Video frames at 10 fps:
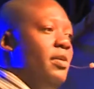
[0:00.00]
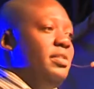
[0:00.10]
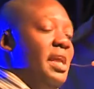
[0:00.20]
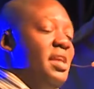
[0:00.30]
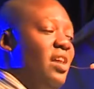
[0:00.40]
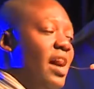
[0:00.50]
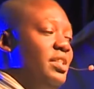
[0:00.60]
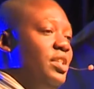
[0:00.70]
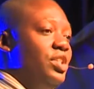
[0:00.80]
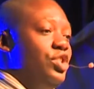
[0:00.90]
data
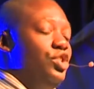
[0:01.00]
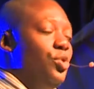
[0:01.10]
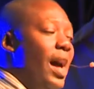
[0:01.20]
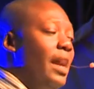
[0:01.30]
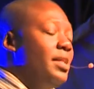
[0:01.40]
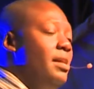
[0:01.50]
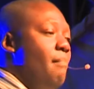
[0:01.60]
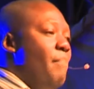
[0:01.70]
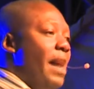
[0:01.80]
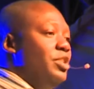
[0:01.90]
scientists track
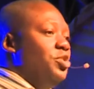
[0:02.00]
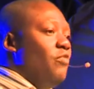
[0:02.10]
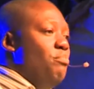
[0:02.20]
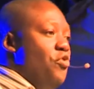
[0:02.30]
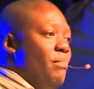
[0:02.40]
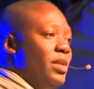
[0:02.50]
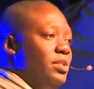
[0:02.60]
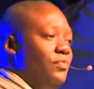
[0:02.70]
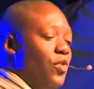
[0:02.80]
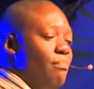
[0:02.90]
patterns of
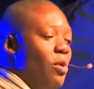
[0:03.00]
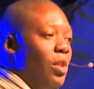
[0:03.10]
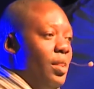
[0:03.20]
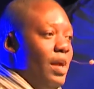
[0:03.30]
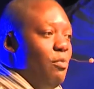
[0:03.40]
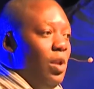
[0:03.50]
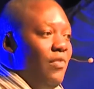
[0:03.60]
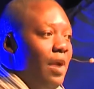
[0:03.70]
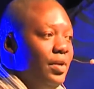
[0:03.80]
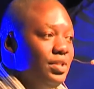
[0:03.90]
movement for Ebola, the Ebola
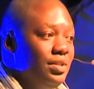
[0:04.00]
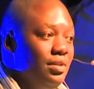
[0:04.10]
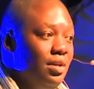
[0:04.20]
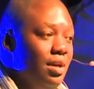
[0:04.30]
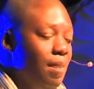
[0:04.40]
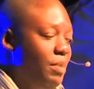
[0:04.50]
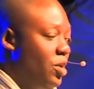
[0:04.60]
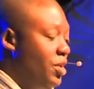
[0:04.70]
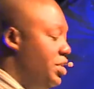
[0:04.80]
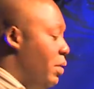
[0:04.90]
virus,
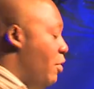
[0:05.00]
because they were